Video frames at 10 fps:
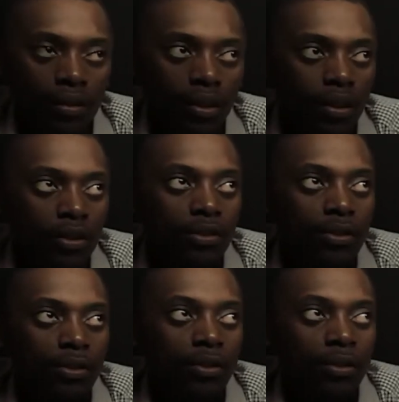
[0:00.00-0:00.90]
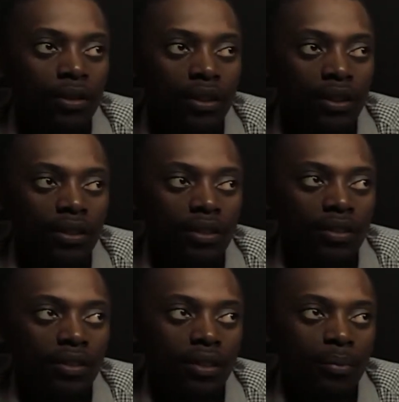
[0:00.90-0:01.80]
Okay, so in this
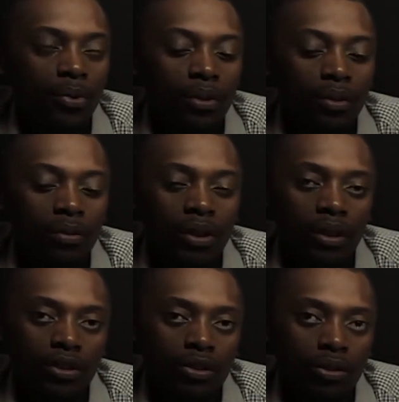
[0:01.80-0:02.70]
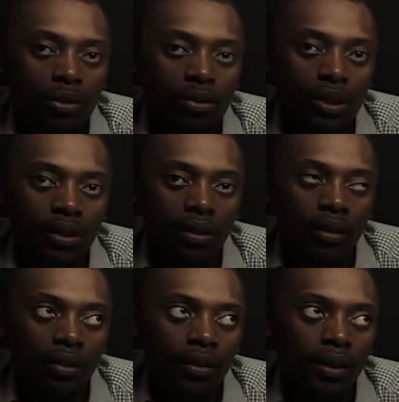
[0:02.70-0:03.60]
table we are showing
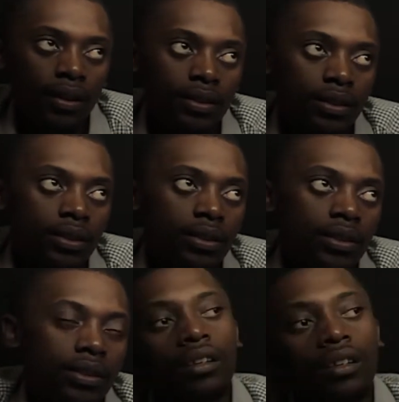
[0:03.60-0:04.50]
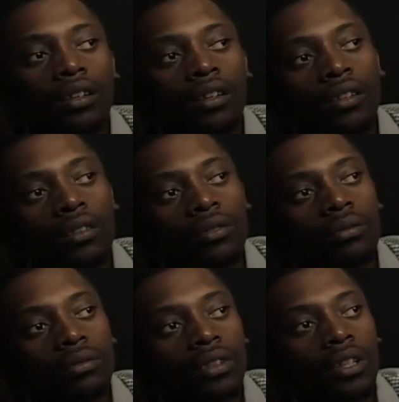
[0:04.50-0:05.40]
that in
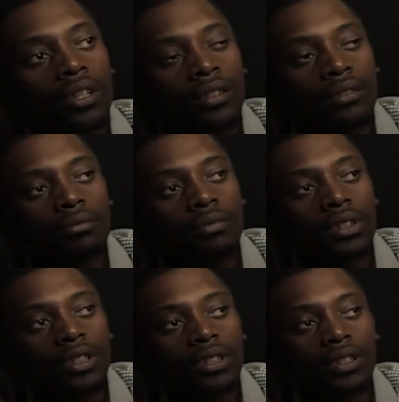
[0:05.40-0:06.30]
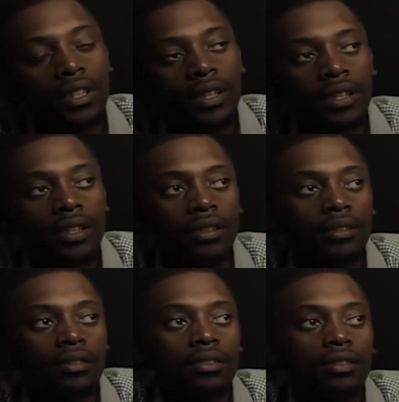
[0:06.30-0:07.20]
1
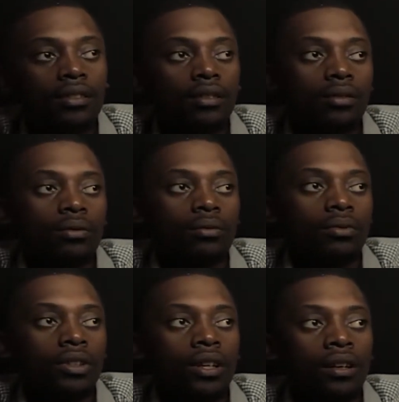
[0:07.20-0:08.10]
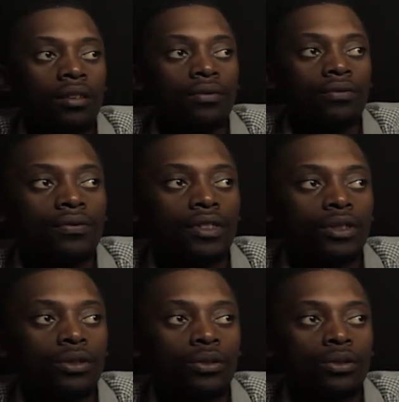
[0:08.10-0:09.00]
millisecond we have a
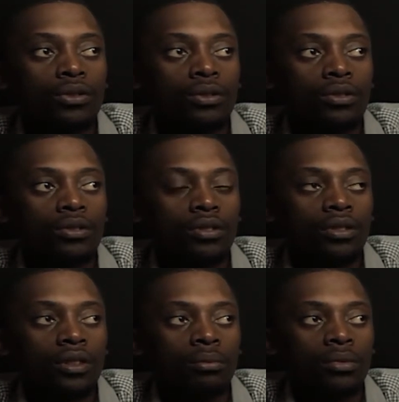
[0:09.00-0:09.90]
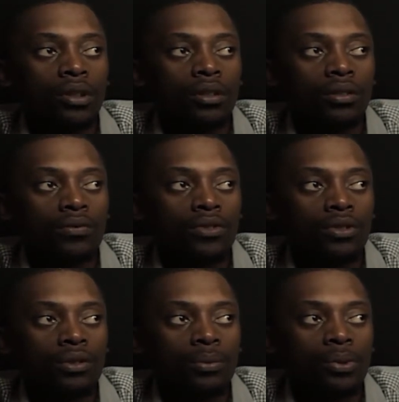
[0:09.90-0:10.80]
total number of
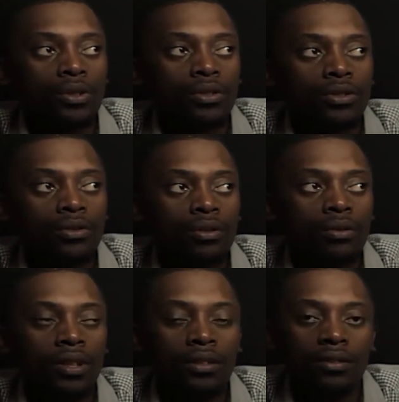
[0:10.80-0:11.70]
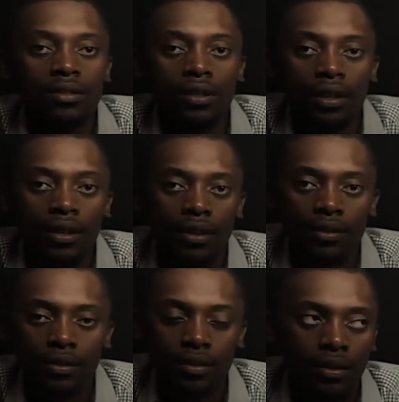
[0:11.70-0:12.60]
0.01
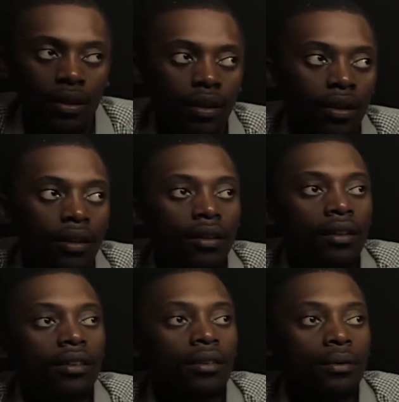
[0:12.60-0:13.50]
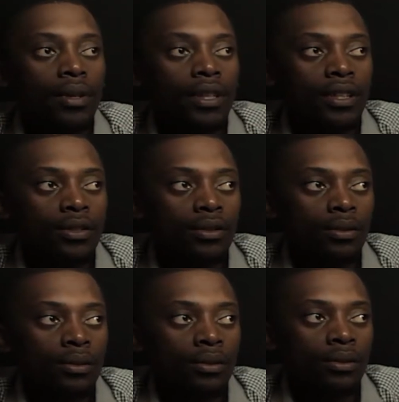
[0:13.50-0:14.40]
seconds. So we need to
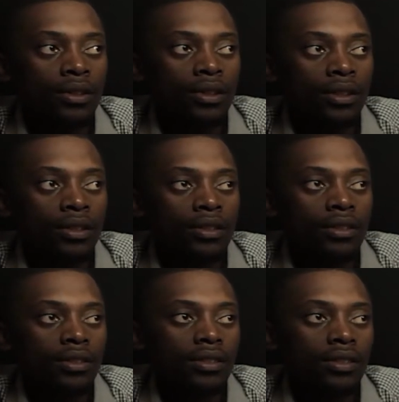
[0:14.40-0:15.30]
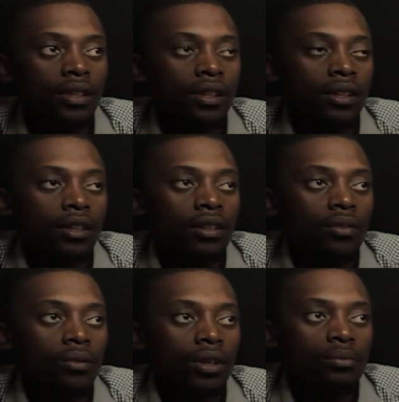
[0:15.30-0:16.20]
know that
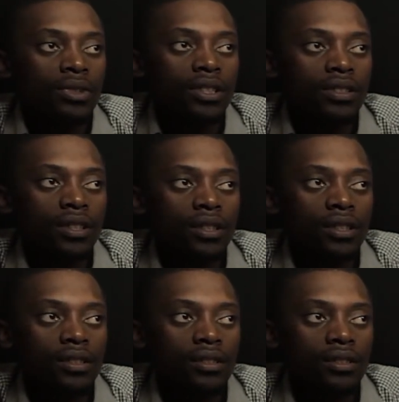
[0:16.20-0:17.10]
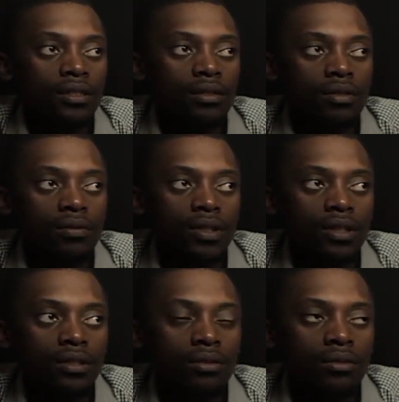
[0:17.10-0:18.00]
1 millisecond is
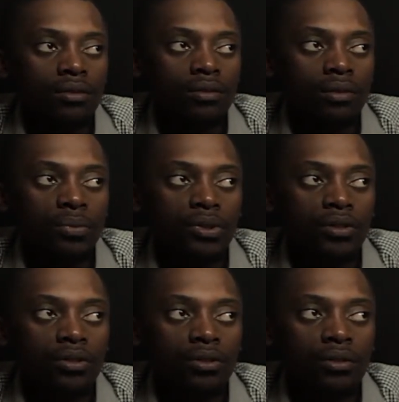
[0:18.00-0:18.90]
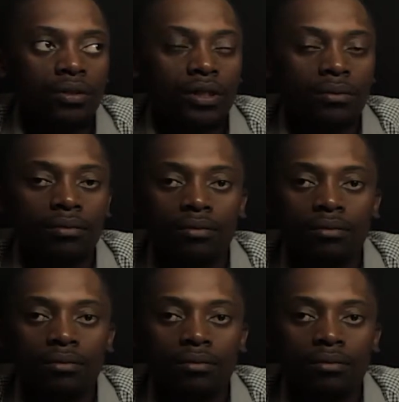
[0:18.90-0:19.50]
equivalent to 0.01